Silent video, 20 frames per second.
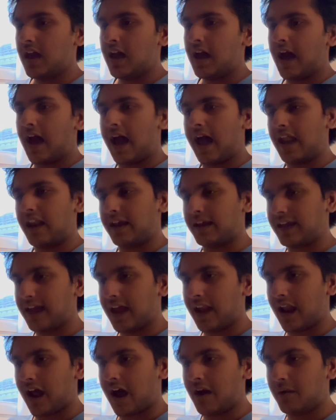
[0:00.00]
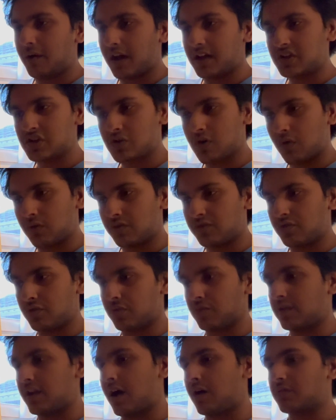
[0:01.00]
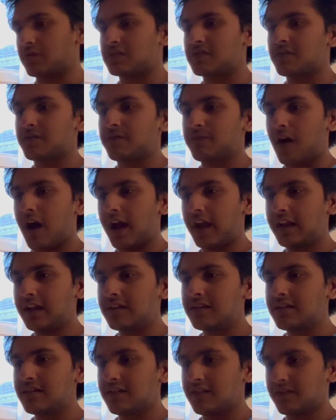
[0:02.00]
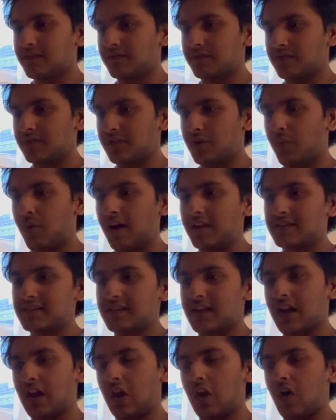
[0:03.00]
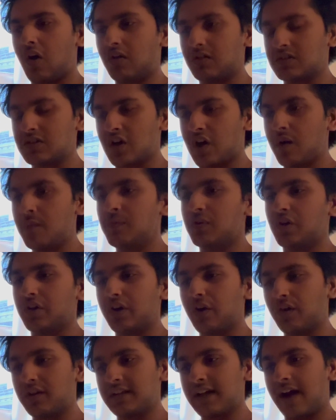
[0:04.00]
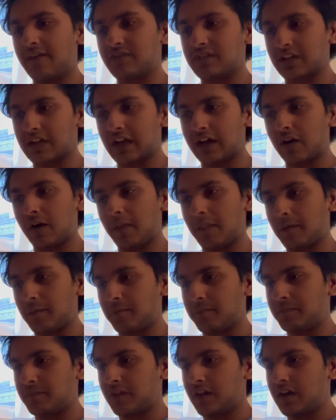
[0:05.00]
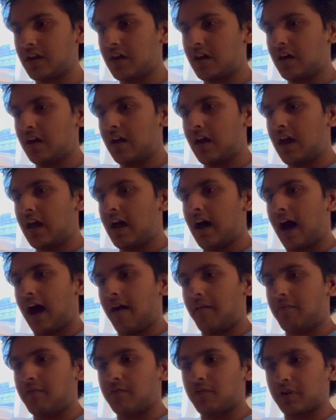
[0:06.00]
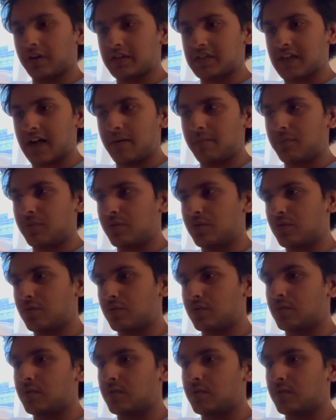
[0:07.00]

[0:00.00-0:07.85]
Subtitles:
and again I scrolled through. Now, to find the ones that are long-term, you're going to have to click on them. For example,